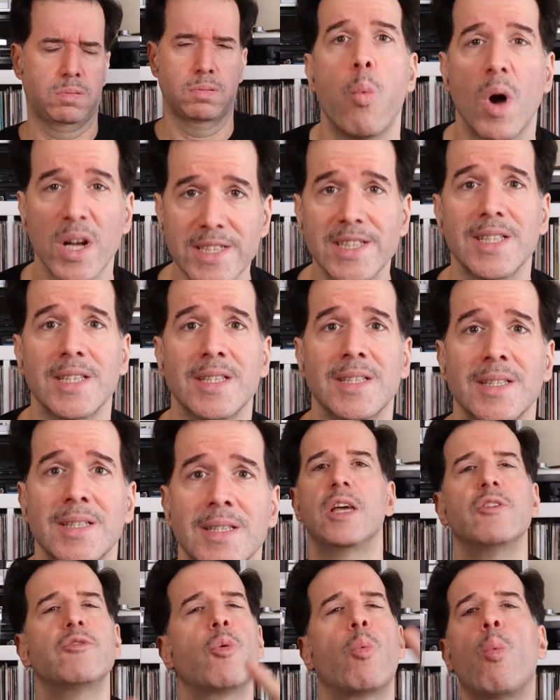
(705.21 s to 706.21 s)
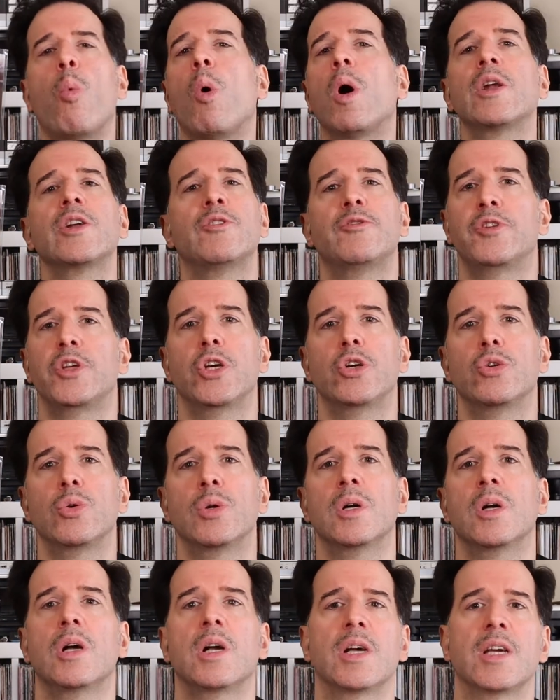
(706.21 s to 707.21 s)
What? If one of you
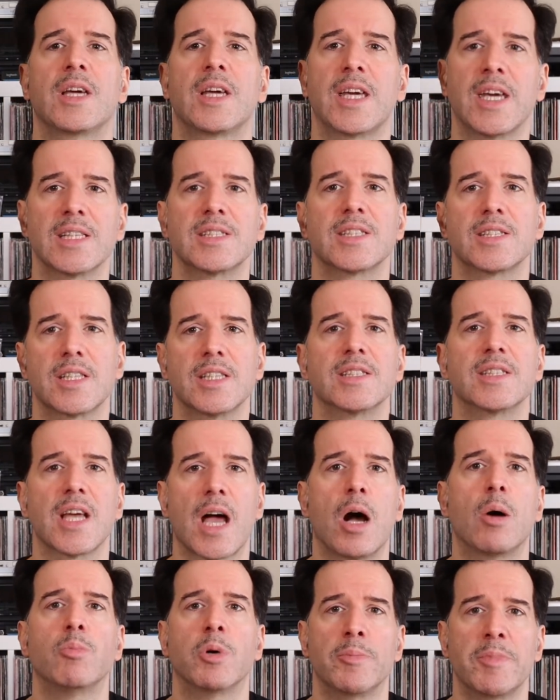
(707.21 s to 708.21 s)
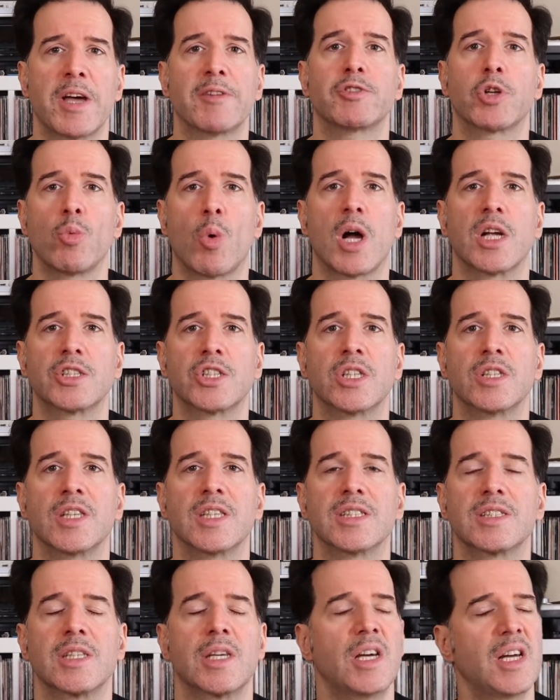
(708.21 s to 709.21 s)
gets this album after watching
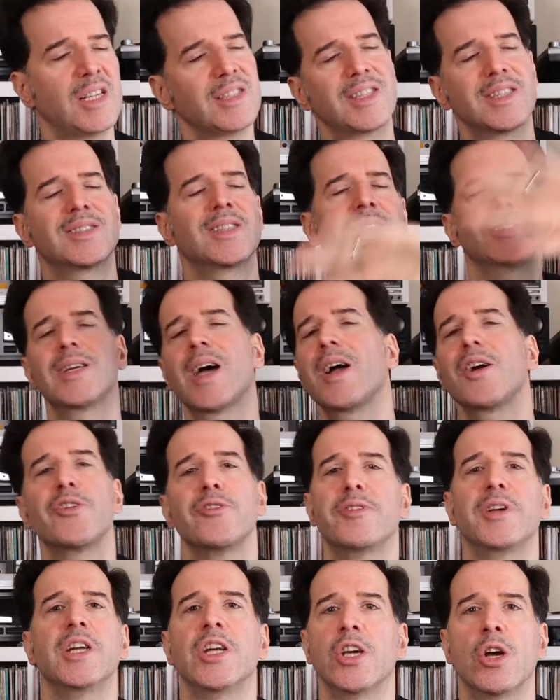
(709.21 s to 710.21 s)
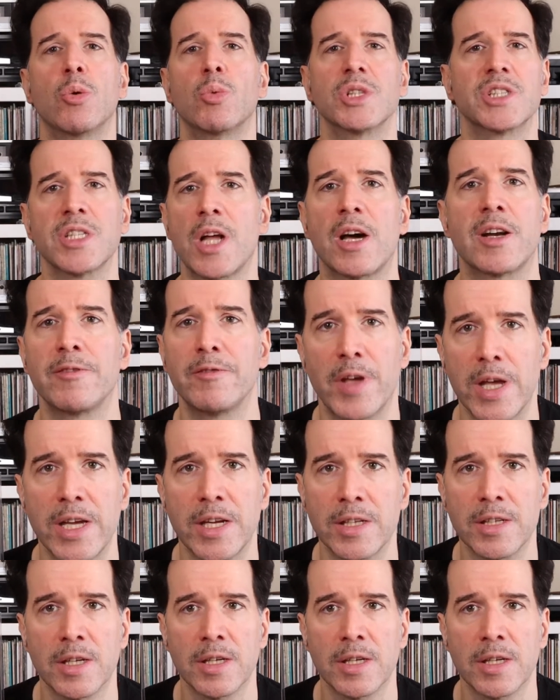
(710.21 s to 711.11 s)
this, this entire video was not in vain.